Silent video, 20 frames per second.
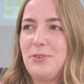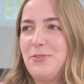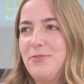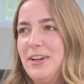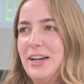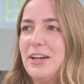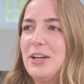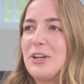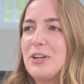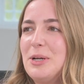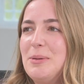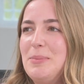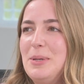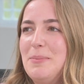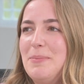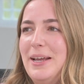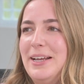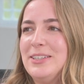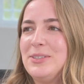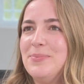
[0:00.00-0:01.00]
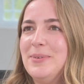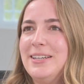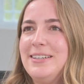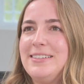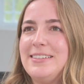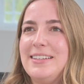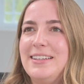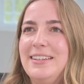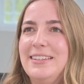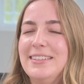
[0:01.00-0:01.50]
very creepy
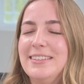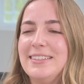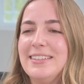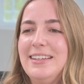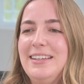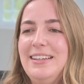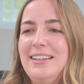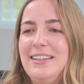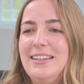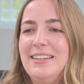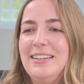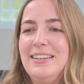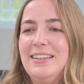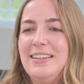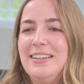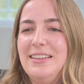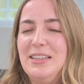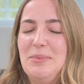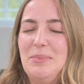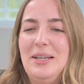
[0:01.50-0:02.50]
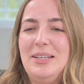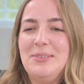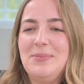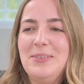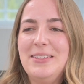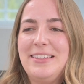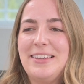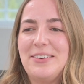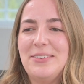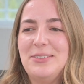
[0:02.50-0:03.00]
basement, and in the
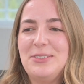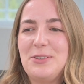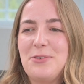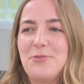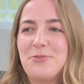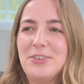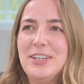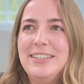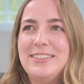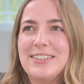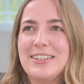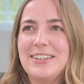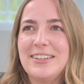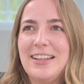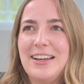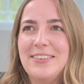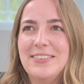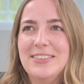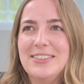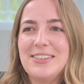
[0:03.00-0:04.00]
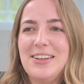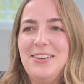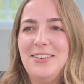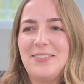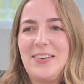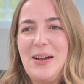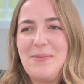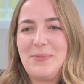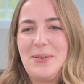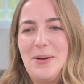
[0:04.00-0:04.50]
basement there was a freezer that was all
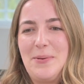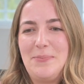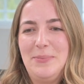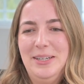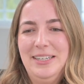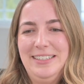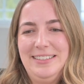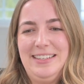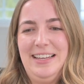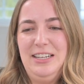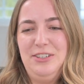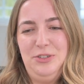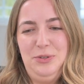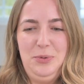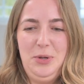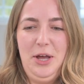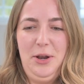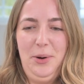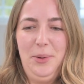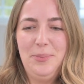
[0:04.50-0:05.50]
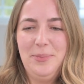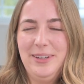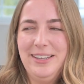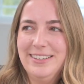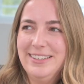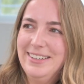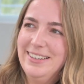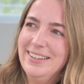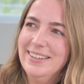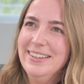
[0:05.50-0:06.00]
wrapped up and it said "do not open,"
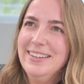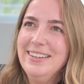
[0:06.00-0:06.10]
and